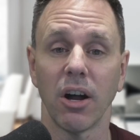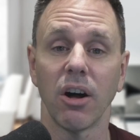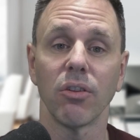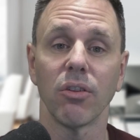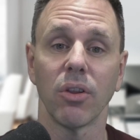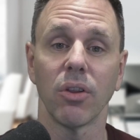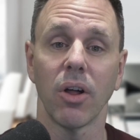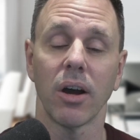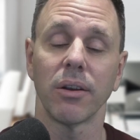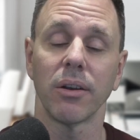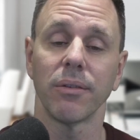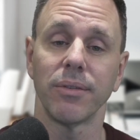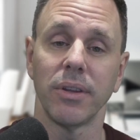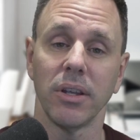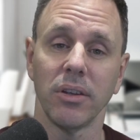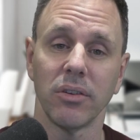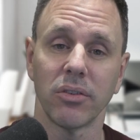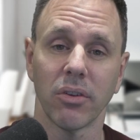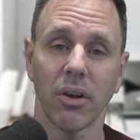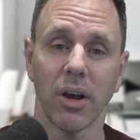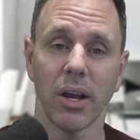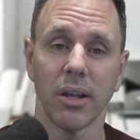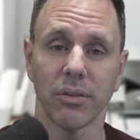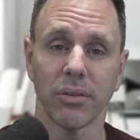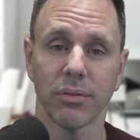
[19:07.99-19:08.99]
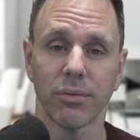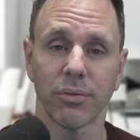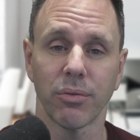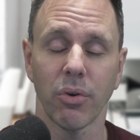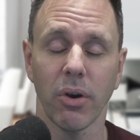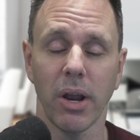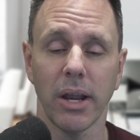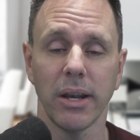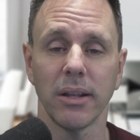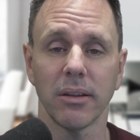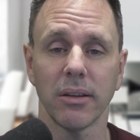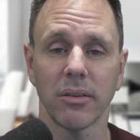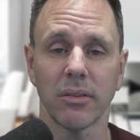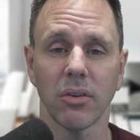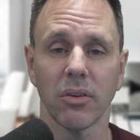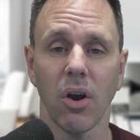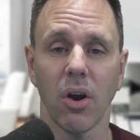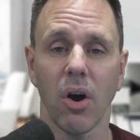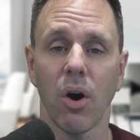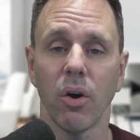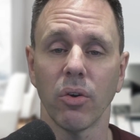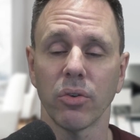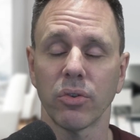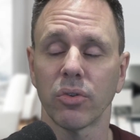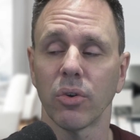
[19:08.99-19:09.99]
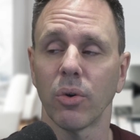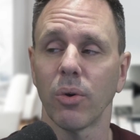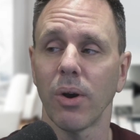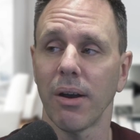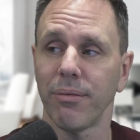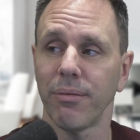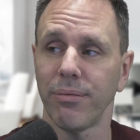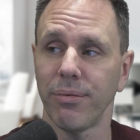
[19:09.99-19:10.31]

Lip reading: A lot of these lines of credits also have